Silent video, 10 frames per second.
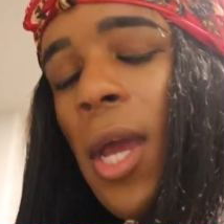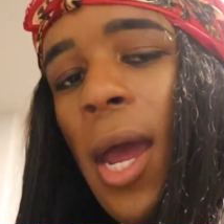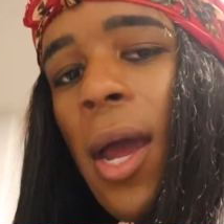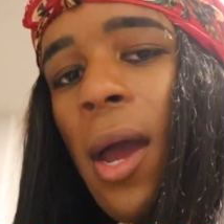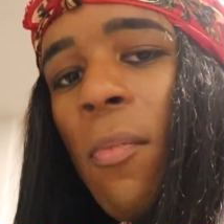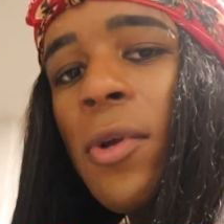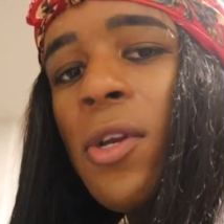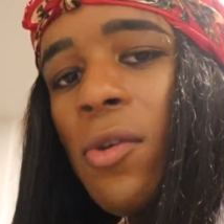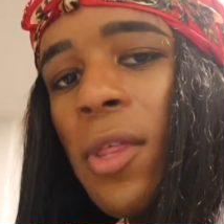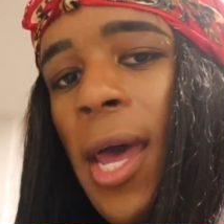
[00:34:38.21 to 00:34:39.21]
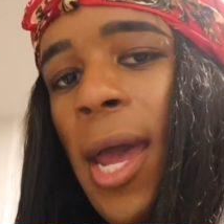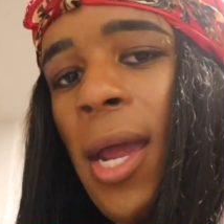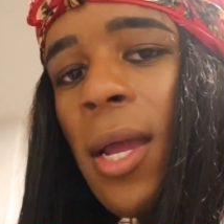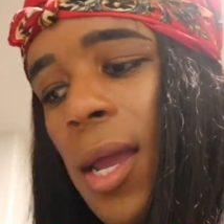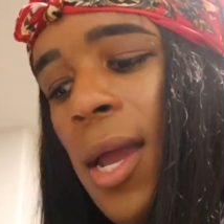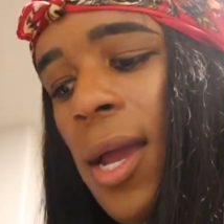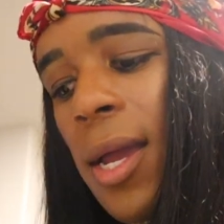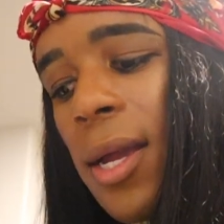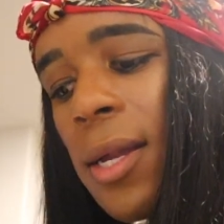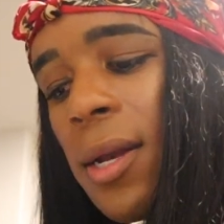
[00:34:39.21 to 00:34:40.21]
Yeah, I'm gonna do that.
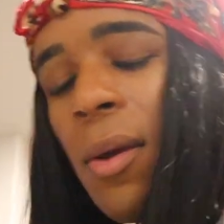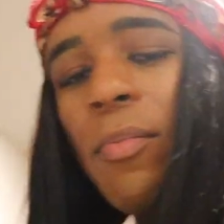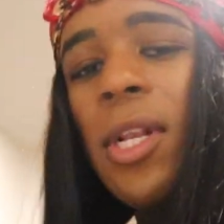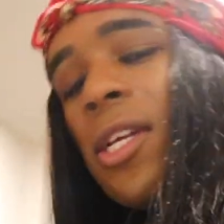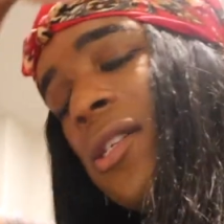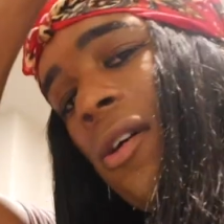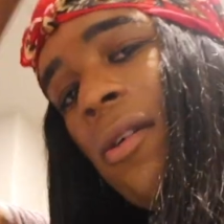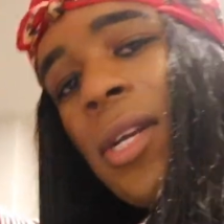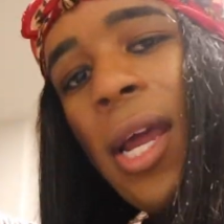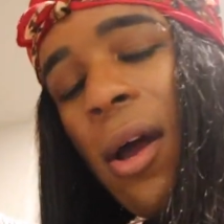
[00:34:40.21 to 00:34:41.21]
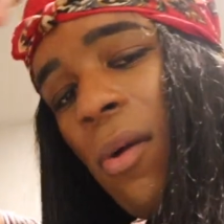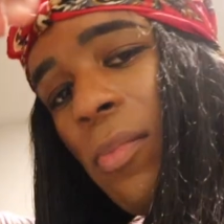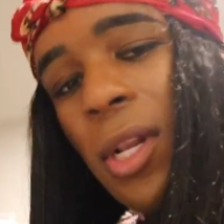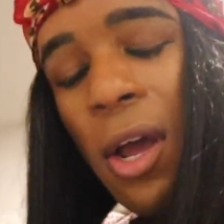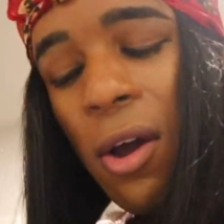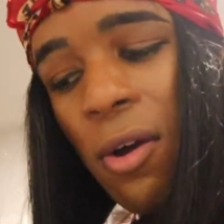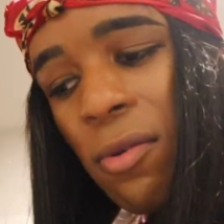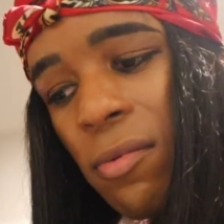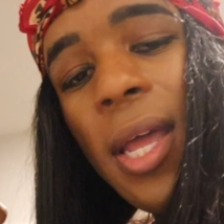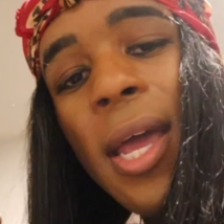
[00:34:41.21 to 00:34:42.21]
And please go down
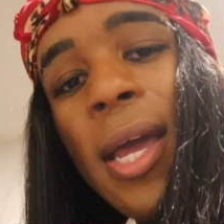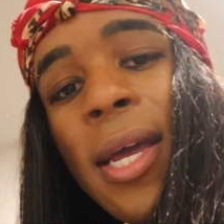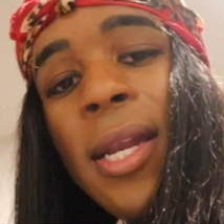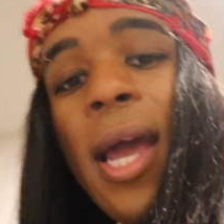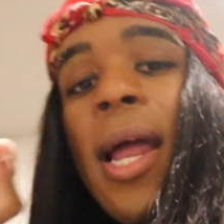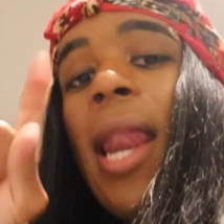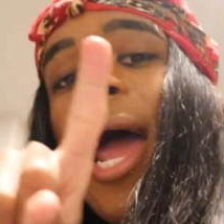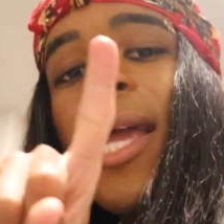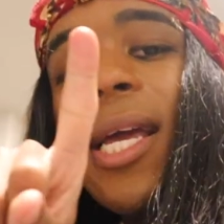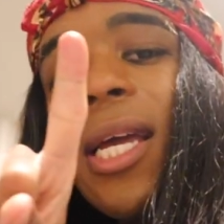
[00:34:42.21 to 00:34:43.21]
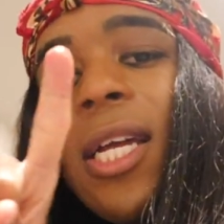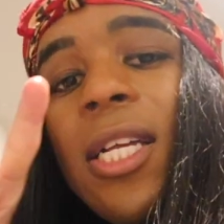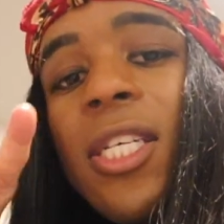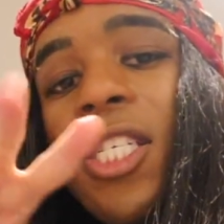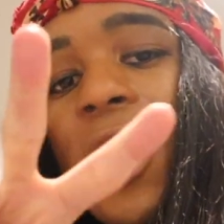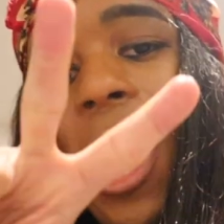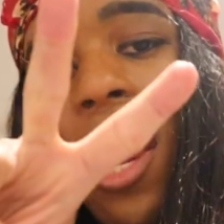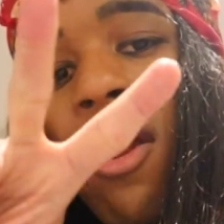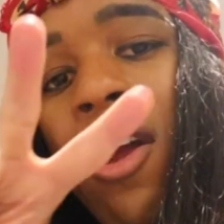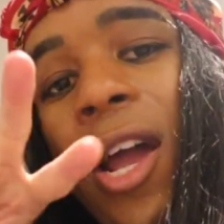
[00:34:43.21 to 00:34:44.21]
below and like,
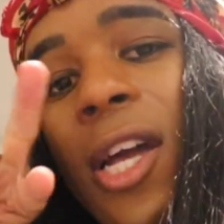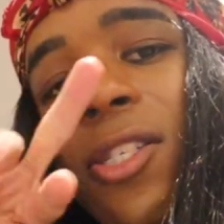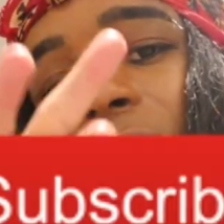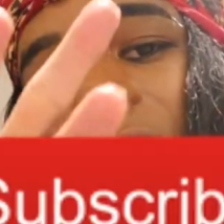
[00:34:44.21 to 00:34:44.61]
share, and